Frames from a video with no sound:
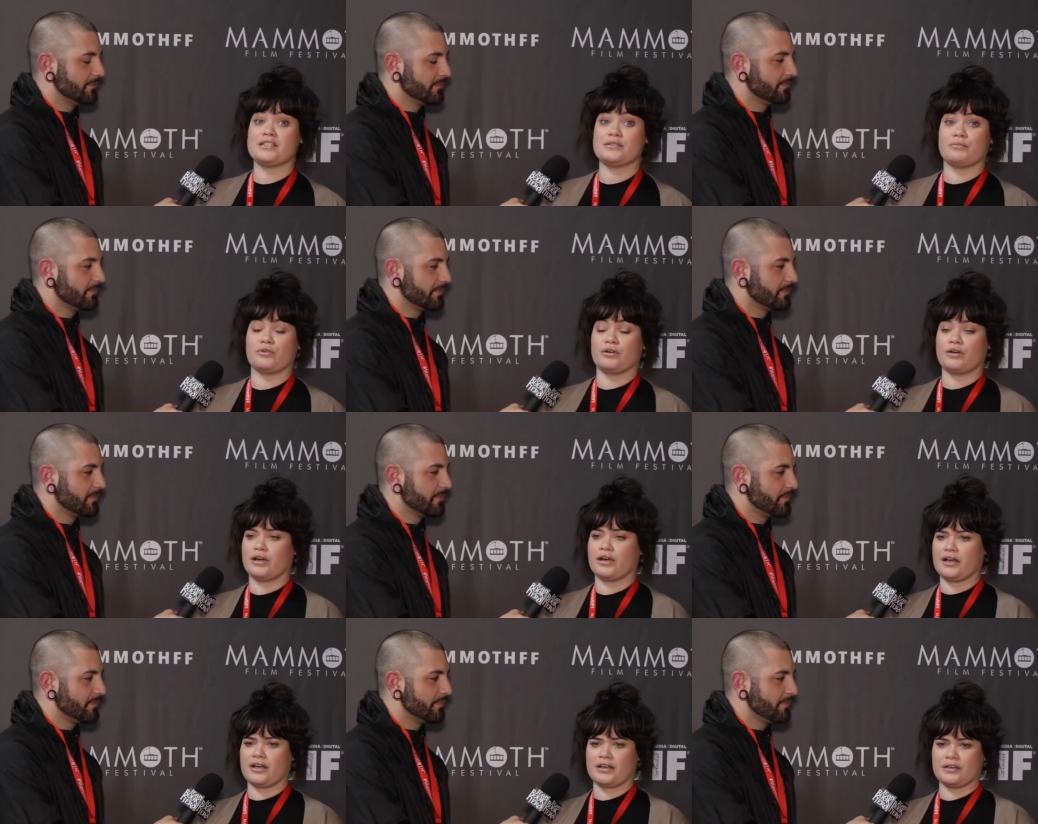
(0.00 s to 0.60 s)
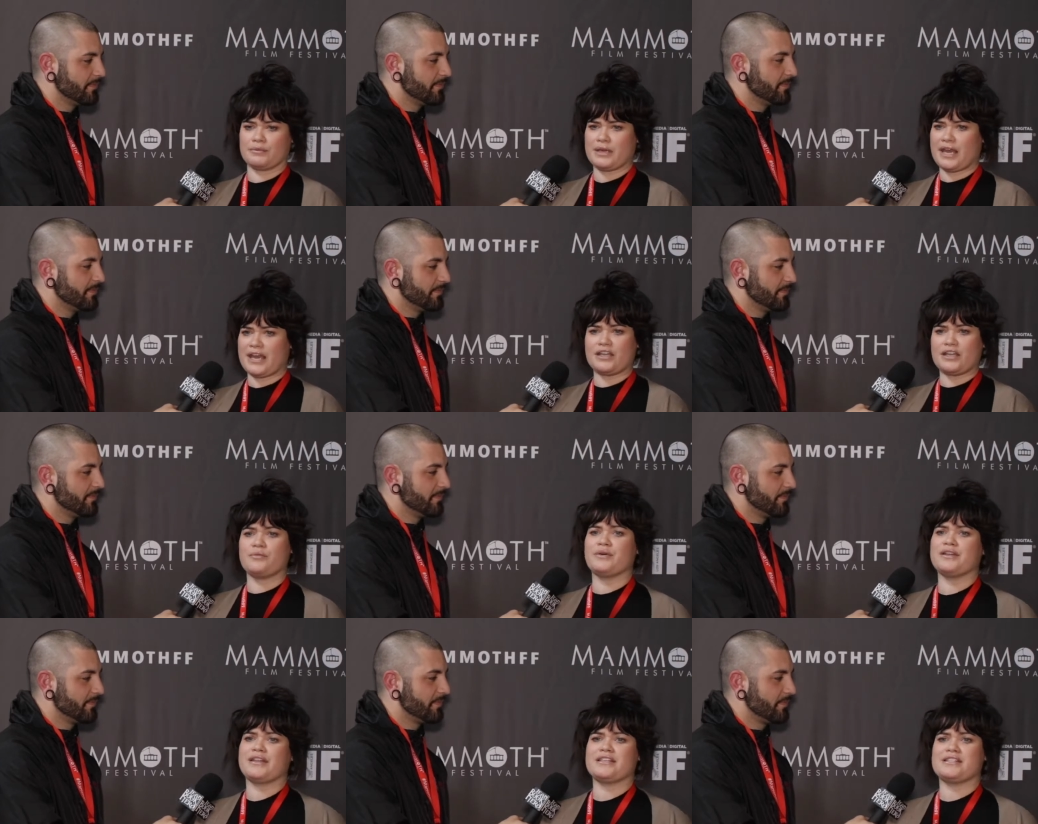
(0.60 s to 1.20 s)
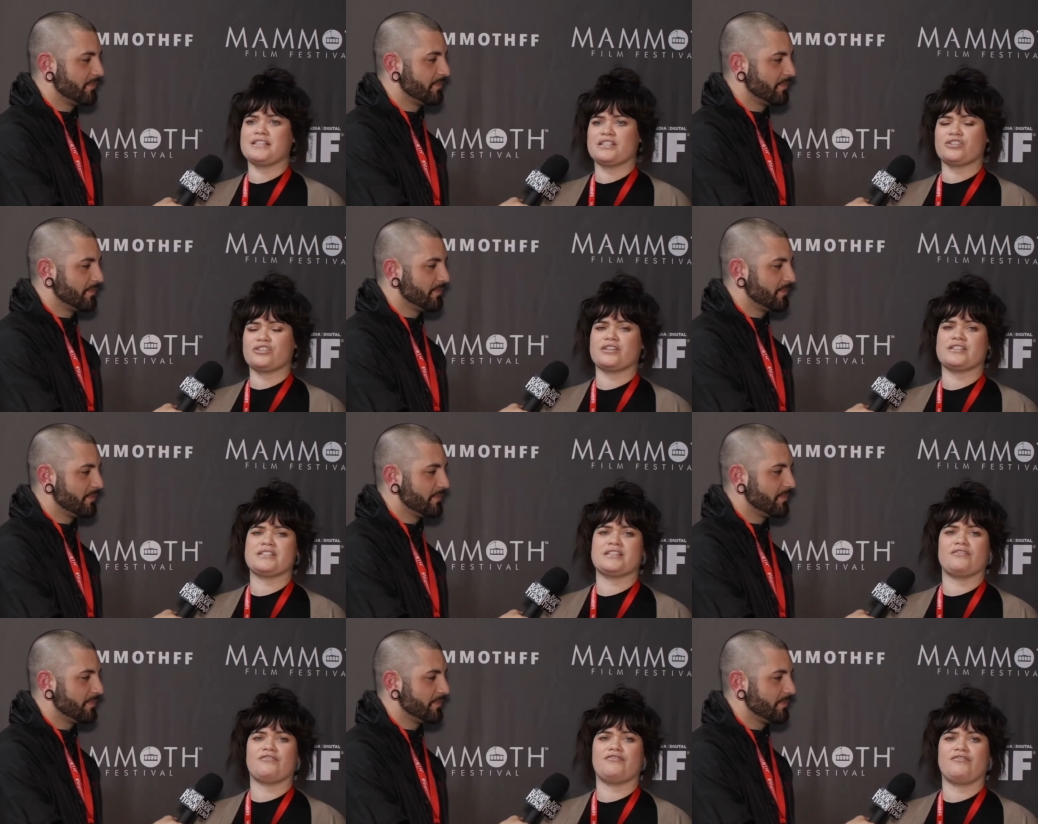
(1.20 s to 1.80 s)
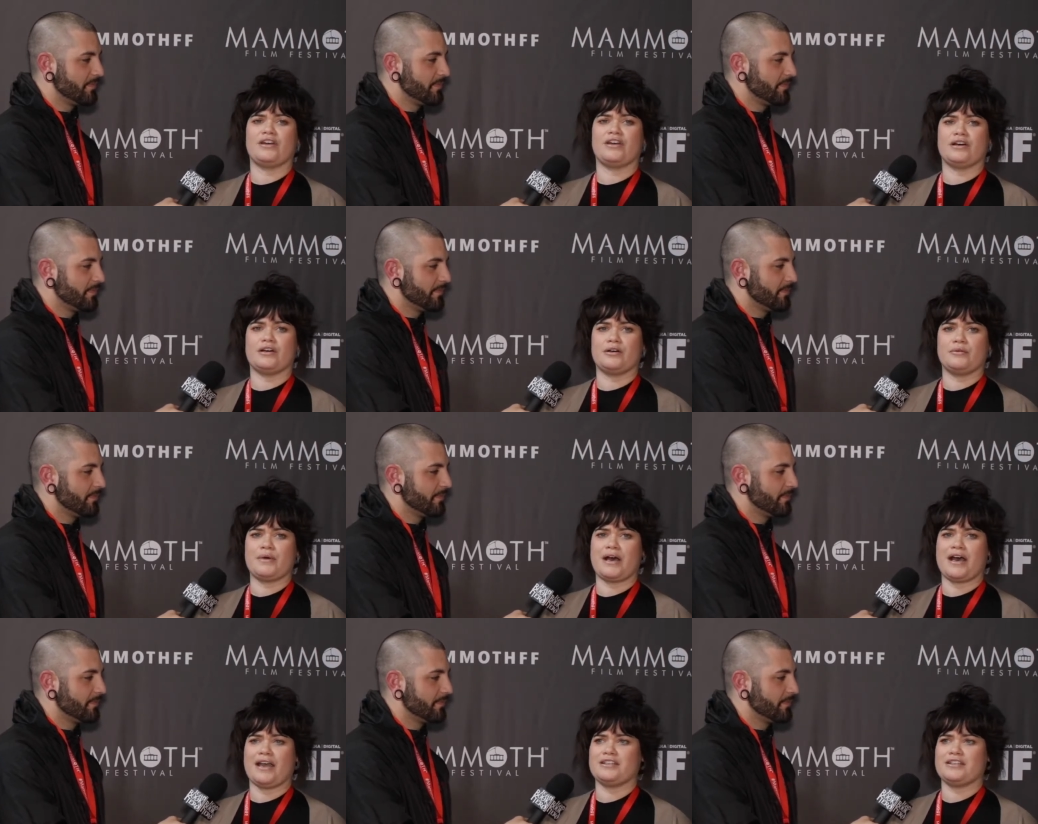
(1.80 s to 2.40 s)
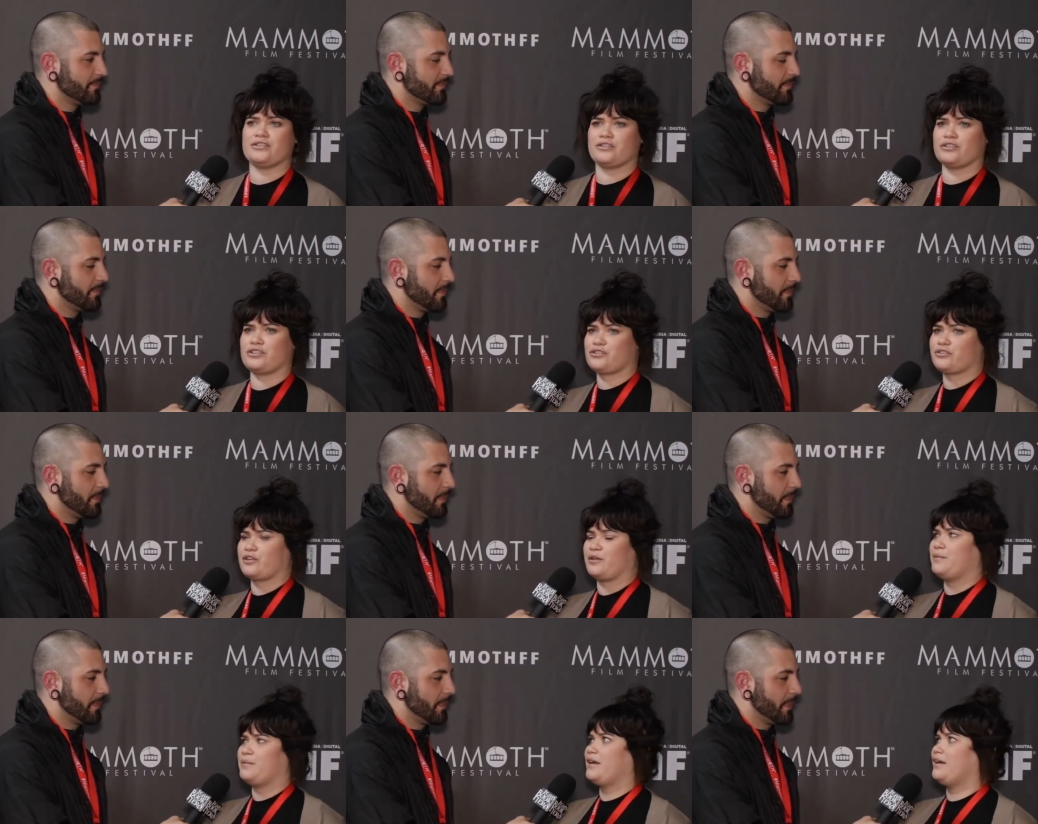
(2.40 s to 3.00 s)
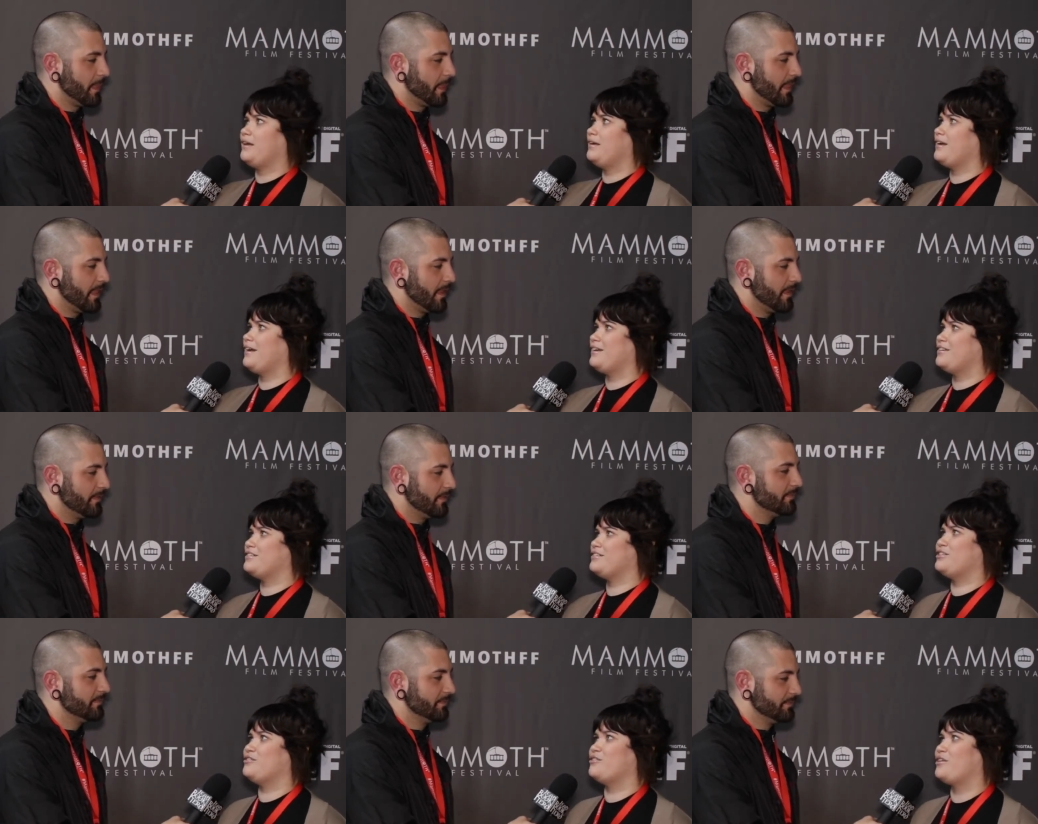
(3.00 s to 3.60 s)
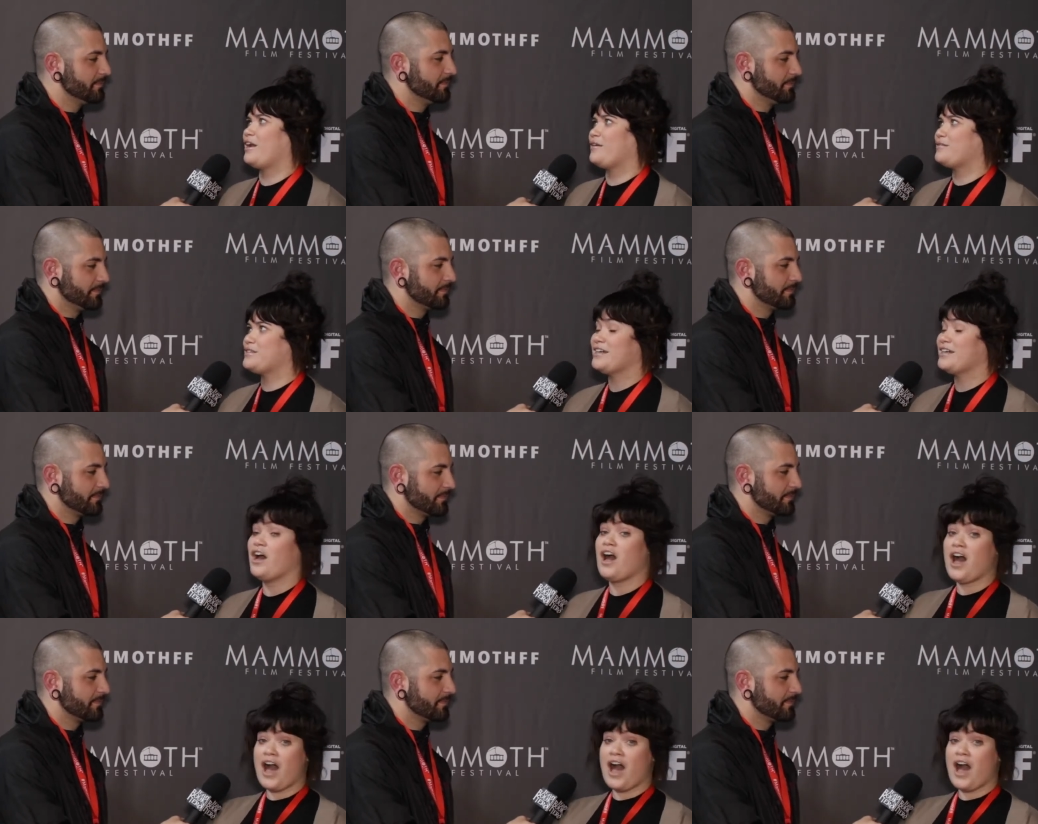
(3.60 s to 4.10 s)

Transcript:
Speaker 1: more anyone that's interested in film. I don't discriminate. I you don't have to,